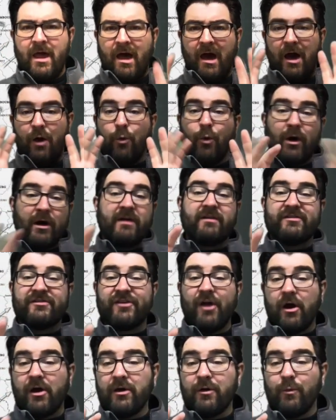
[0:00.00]
Uh, we're going to
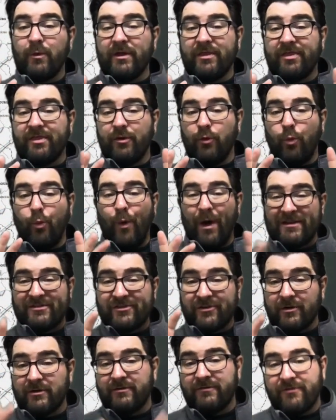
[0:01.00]
start with the
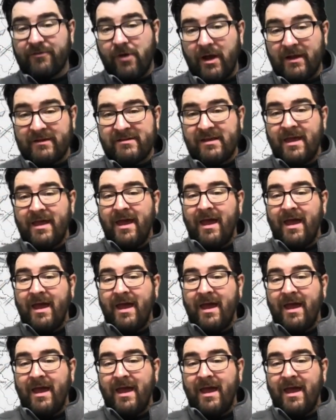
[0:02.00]
Western Front,